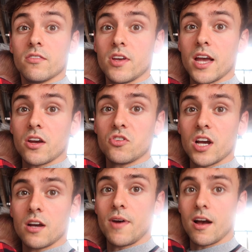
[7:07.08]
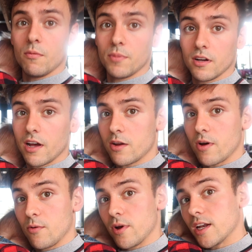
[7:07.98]
So yeah, go check them out, but
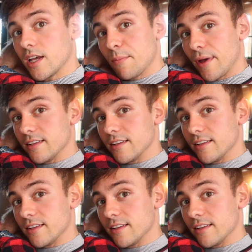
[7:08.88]
anyway, we're gonna get